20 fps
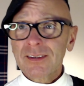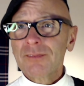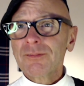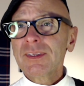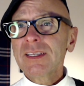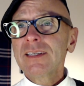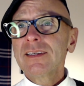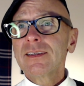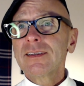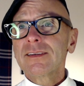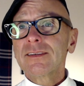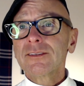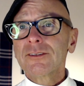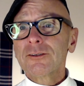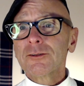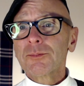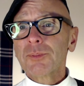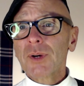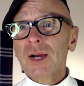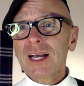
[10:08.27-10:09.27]
I'm thinking
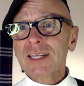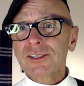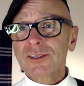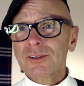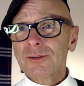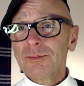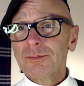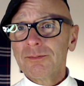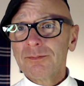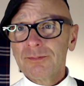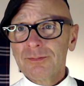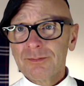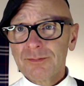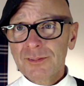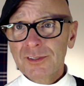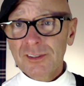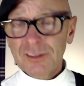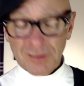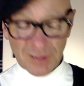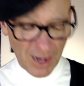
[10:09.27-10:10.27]
little brats are
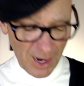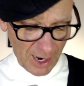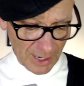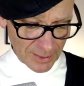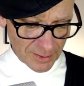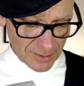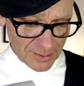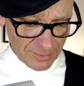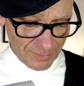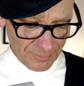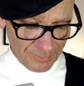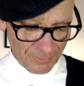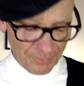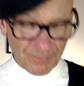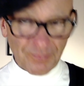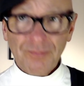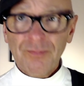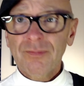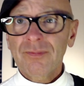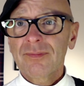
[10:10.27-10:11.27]
snots.
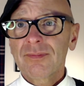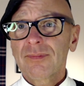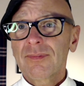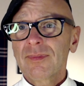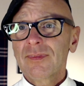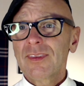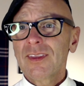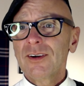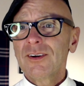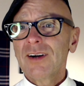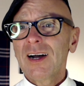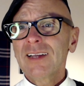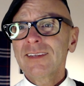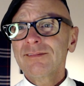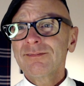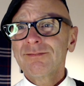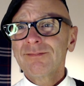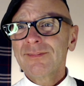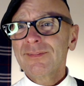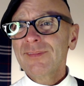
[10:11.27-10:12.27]
Though I,
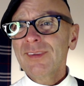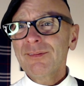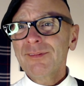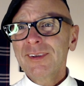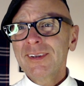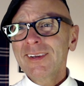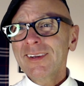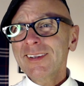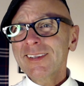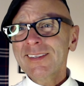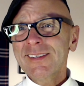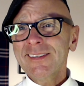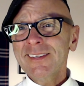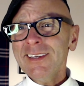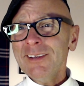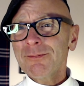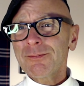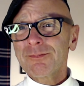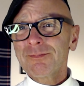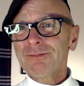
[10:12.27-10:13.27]
you can
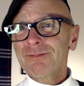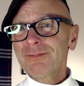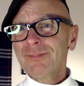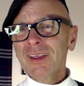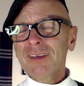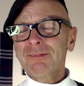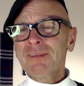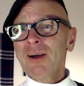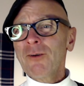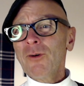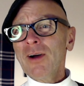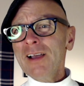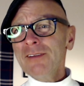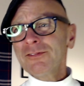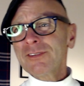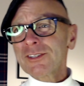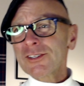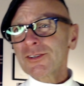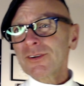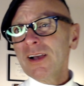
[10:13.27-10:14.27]
see, like my wife
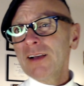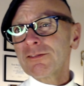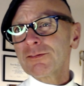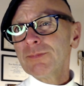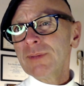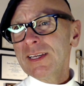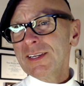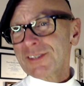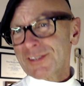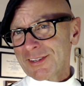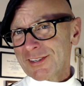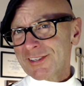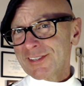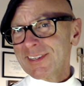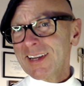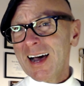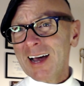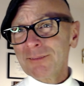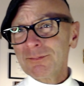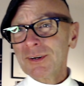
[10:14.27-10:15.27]
describes me as a
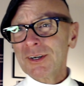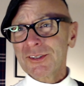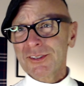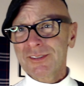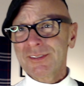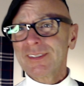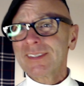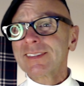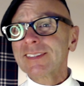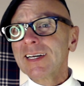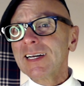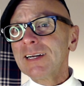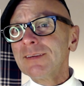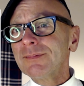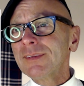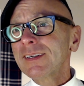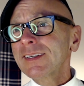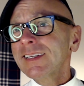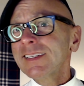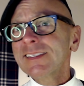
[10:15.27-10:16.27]
snot most of the
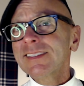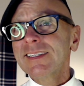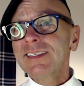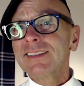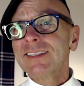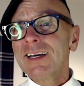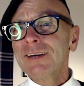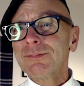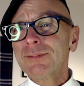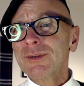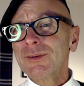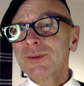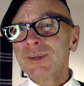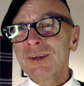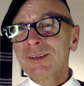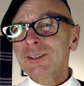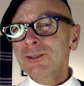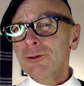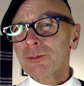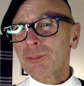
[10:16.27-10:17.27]
time. I can see that, but
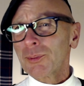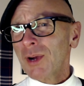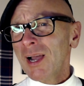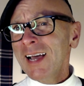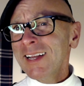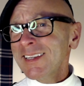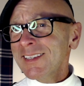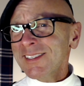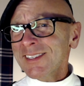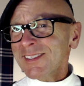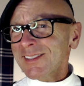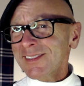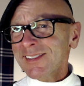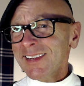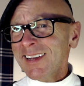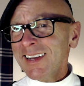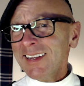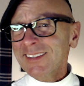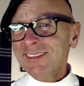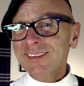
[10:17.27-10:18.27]
a little brat is a
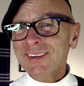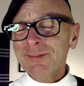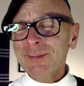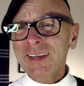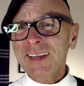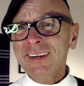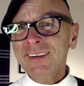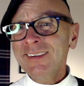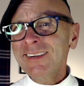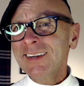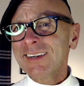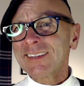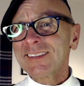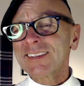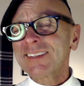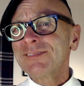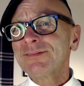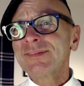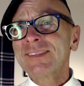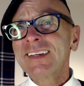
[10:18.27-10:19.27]
snot. I mean, I don't know.
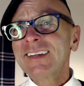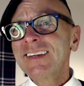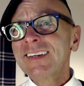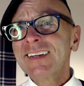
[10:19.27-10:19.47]
I,